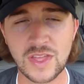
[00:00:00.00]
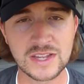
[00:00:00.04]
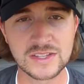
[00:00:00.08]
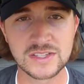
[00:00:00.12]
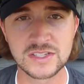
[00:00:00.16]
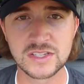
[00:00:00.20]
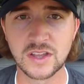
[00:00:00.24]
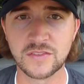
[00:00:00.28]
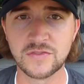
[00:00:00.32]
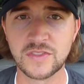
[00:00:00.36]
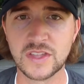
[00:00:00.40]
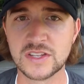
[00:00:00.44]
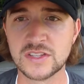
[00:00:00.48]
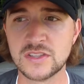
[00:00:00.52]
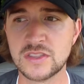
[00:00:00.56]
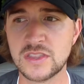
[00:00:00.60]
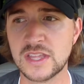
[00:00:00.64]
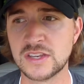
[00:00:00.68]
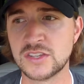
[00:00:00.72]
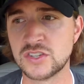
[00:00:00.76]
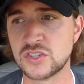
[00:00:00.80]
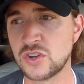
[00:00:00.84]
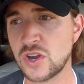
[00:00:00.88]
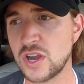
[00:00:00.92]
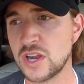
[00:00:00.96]
of that stuff
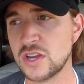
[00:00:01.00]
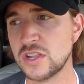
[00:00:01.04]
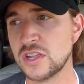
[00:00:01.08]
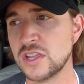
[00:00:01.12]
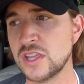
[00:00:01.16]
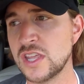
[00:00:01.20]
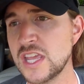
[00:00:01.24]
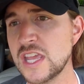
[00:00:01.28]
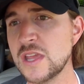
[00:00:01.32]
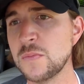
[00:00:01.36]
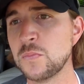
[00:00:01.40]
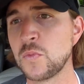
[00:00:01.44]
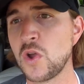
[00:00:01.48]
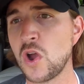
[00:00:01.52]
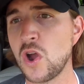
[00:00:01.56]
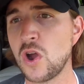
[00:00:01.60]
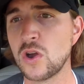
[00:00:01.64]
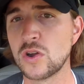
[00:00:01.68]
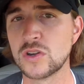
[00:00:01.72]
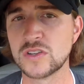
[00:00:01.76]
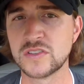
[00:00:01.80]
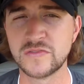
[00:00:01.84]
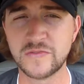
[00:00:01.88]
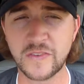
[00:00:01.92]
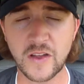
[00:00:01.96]
that's trying to keep
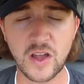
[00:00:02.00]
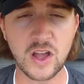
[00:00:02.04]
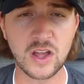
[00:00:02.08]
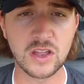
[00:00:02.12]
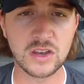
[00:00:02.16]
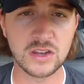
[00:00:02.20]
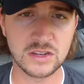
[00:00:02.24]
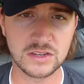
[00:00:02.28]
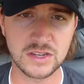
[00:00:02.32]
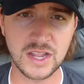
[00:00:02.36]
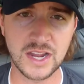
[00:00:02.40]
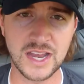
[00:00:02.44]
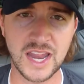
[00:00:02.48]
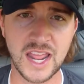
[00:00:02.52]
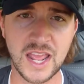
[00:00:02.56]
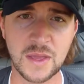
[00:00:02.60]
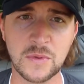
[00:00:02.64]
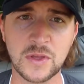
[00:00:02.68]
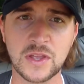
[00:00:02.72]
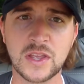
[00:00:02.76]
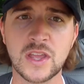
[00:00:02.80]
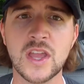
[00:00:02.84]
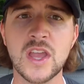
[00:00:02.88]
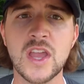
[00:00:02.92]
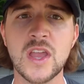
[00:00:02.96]
cars fun and
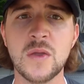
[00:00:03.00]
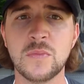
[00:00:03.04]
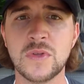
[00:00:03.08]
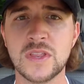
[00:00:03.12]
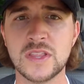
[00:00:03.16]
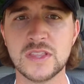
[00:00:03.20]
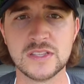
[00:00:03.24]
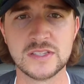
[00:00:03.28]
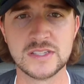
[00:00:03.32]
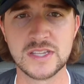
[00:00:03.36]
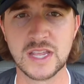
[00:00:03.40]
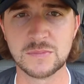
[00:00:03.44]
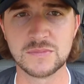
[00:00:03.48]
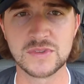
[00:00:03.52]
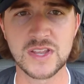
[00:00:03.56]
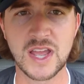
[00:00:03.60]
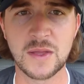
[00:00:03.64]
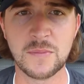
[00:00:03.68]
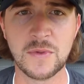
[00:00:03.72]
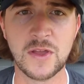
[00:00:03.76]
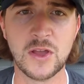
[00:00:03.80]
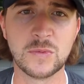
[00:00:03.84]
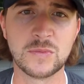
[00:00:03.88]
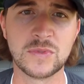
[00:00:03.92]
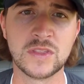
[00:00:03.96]
dynamic, but at the same
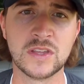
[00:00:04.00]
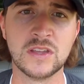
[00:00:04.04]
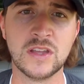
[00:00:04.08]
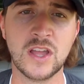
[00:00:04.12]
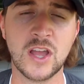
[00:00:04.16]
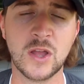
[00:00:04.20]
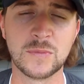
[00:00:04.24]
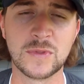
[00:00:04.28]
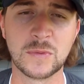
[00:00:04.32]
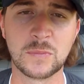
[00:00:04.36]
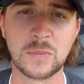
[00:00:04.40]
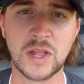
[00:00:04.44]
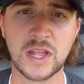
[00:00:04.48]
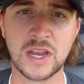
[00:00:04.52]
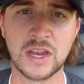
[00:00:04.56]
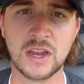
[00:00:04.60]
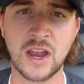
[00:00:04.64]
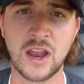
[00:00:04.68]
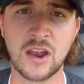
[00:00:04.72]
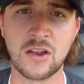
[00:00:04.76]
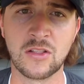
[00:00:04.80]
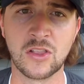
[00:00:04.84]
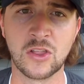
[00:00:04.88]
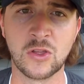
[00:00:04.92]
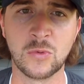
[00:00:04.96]
time help the
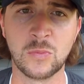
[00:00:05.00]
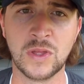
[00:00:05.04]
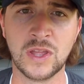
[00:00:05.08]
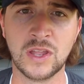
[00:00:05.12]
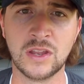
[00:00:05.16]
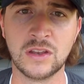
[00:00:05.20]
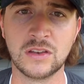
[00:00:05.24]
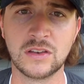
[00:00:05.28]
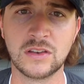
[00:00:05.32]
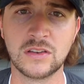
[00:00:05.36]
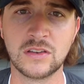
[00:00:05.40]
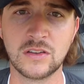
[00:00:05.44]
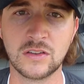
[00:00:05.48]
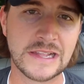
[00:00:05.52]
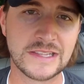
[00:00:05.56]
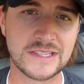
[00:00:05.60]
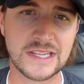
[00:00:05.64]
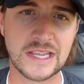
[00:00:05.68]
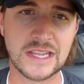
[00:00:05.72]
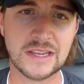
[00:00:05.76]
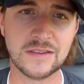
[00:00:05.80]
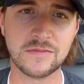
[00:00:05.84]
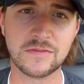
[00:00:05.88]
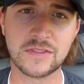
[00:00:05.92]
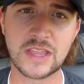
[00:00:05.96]
planet out a little bit.
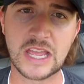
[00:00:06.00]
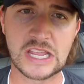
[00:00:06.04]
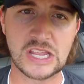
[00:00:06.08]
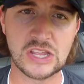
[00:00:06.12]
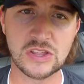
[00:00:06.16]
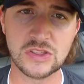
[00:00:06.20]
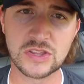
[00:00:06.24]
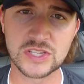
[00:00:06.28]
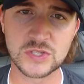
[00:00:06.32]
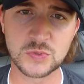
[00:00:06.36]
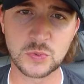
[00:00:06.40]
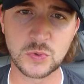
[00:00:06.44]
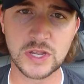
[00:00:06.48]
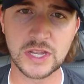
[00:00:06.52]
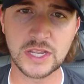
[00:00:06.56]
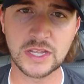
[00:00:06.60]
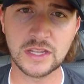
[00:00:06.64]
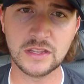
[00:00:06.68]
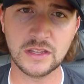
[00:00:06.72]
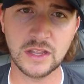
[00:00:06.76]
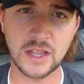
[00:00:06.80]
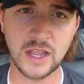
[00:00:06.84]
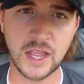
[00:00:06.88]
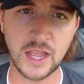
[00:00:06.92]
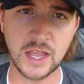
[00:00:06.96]
That's it. Thank you this
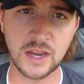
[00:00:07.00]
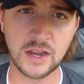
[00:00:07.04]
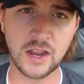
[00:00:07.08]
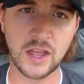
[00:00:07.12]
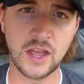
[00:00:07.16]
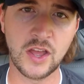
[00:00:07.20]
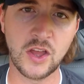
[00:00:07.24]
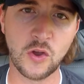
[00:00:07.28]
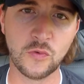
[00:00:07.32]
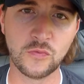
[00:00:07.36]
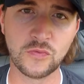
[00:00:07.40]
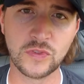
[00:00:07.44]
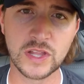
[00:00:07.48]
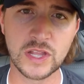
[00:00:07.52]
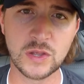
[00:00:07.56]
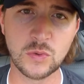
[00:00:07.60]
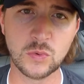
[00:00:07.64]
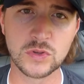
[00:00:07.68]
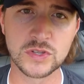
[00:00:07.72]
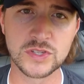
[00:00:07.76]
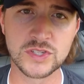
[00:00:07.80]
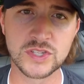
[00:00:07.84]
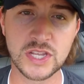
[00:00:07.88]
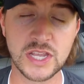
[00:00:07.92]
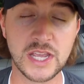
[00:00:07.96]
week, and hopefully
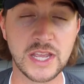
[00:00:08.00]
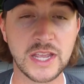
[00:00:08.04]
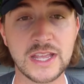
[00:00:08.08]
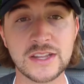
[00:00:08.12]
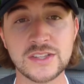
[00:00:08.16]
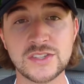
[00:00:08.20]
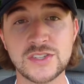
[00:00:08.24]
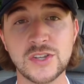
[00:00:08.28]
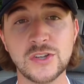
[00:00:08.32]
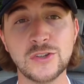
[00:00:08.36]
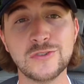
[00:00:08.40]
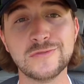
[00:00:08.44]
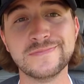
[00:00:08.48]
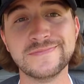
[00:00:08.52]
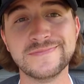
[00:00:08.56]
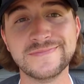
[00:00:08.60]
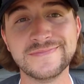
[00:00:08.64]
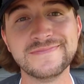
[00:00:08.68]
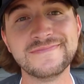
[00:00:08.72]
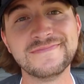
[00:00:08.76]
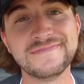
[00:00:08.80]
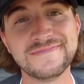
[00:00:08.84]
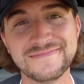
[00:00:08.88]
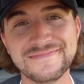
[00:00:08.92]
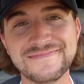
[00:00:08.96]
we'll see you again soon.
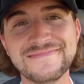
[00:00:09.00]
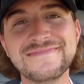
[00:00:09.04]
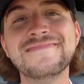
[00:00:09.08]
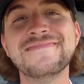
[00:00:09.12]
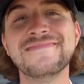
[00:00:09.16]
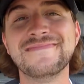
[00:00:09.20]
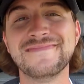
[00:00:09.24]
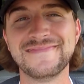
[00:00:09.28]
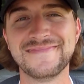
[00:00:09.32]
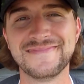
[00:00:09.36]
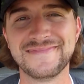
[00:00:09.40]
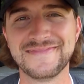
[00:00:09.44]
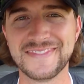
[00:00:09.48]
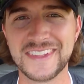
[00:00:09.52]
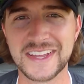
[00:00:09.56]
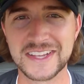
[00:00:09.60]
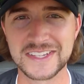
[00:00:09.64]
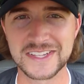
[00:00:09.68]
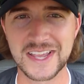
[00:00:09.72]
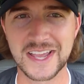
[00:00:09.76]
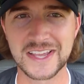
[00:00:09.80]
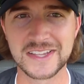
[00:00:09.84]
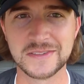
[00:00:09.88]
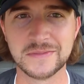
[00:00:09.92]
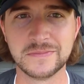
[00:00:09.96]

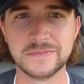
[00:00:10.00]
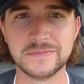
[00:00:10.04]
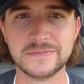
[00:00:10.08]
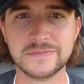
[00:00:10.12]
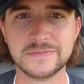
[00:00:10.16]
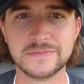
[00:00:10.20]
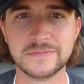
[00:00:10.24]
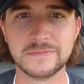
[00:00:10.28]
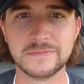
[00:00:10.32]
Thanks, guys.